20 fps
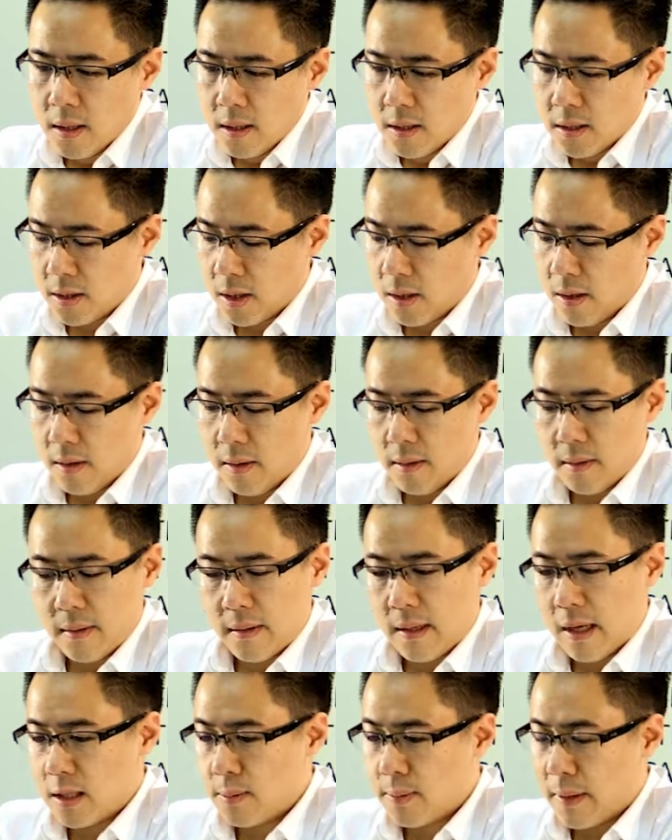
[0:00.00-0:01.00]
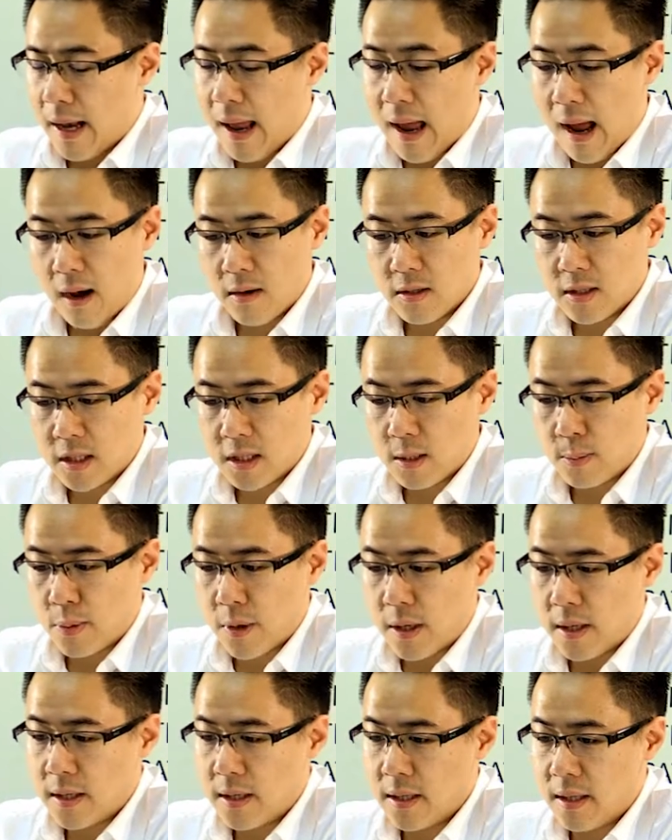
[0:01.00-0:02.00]
So there's been houses
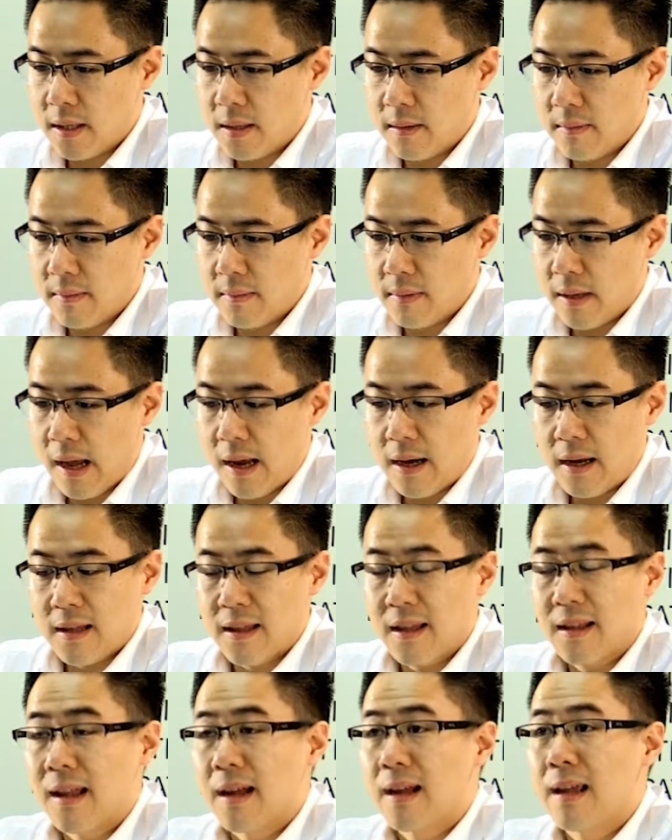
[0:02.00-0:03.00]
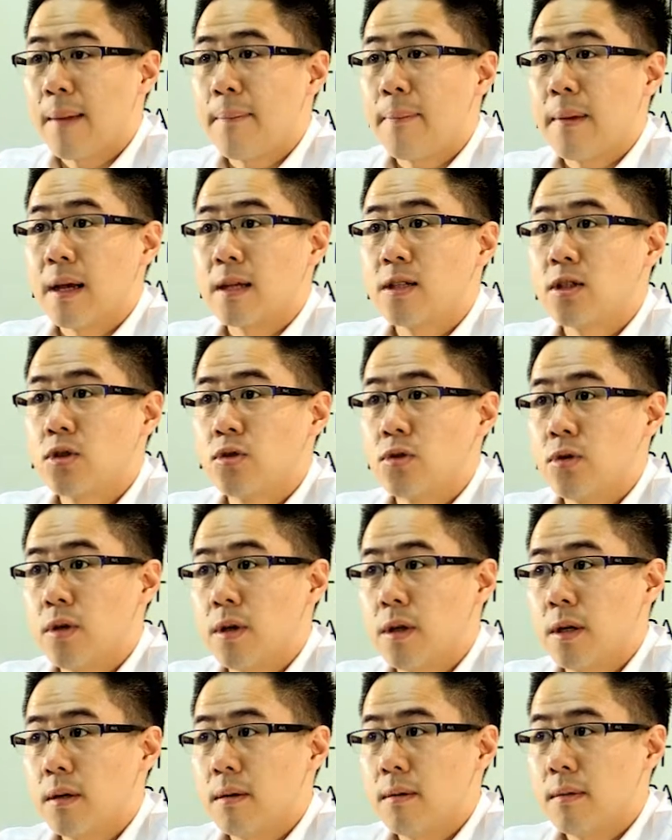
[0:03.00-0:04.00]
printed, anything that can be
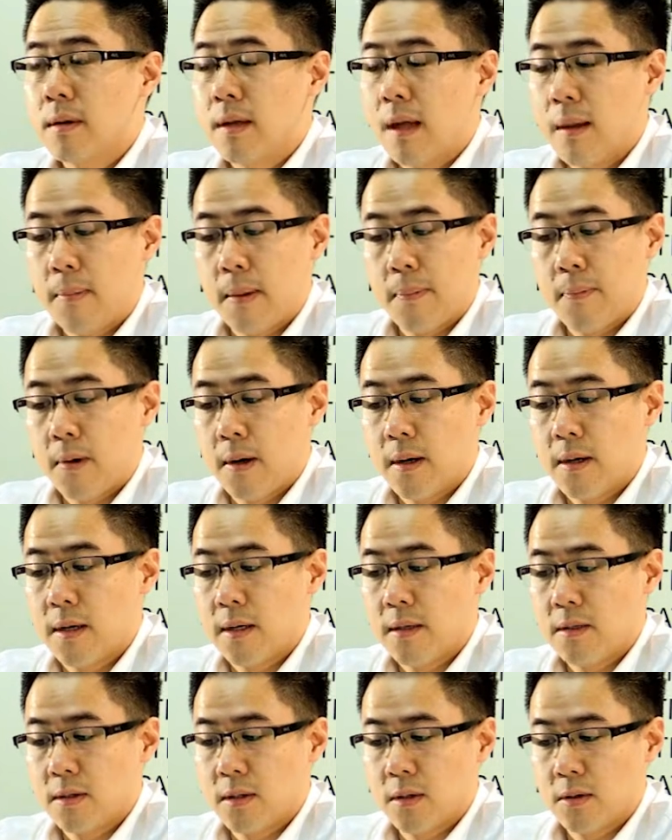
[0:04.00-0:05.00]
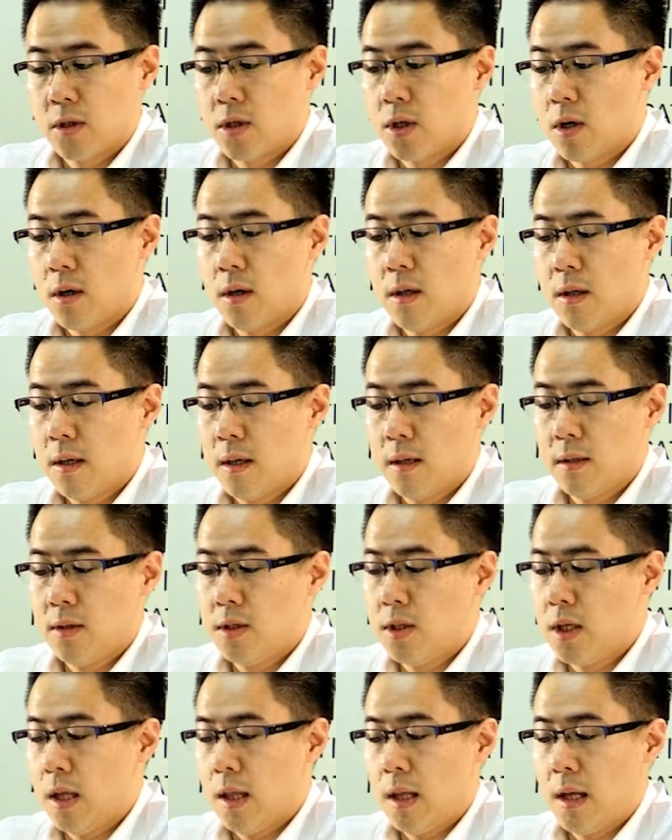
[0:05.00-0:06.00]
extruded can be printed. So
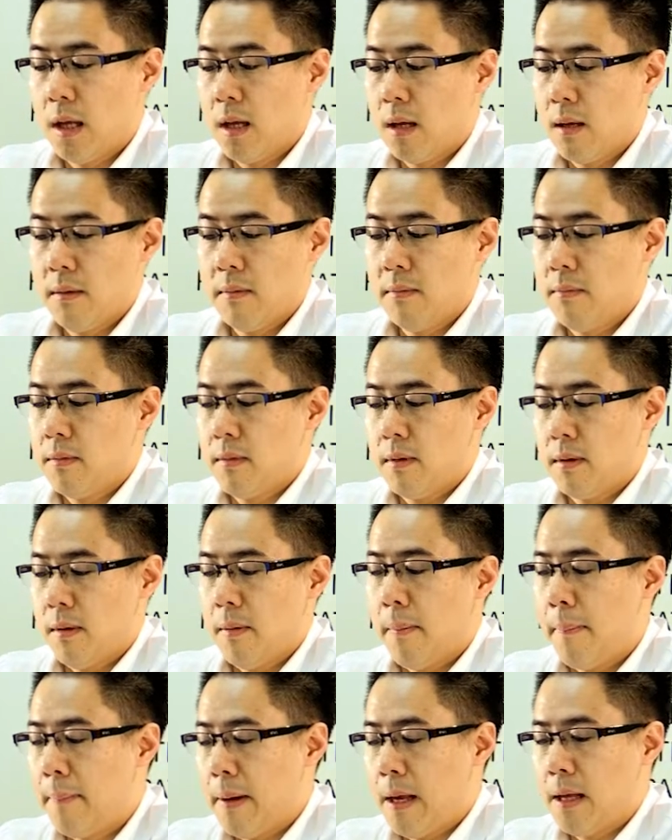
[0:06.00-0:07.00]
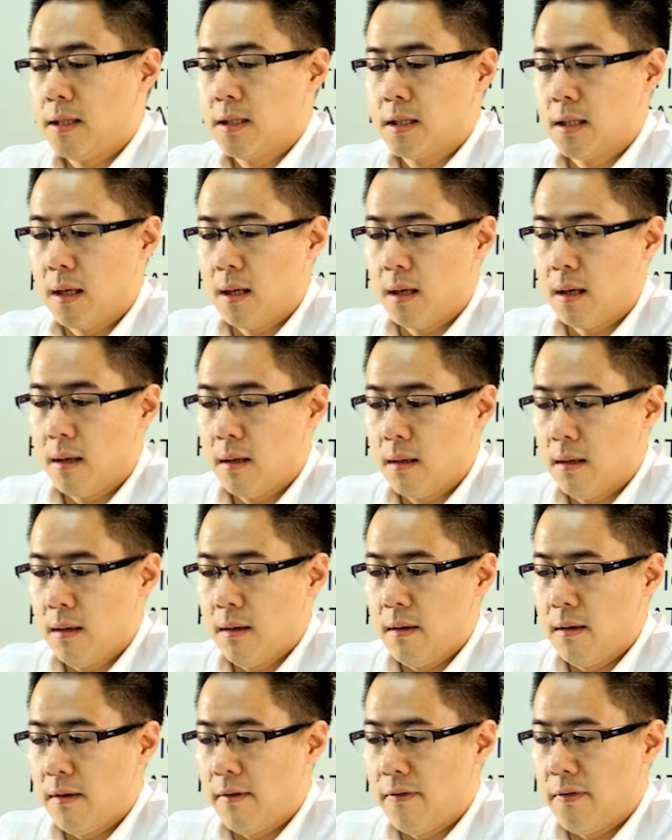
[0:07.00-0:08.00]
chocolate, jelly, pizza,
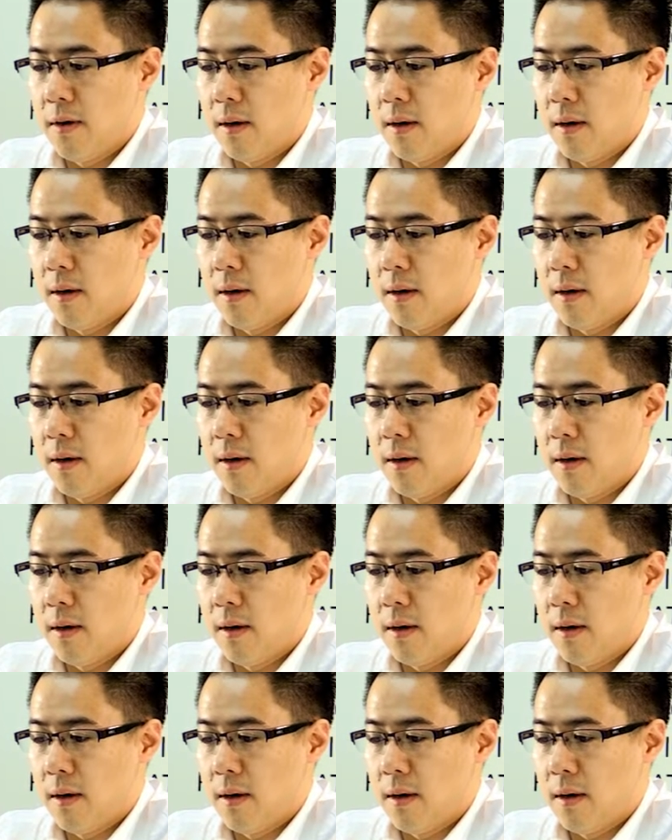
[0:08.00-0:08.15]
you've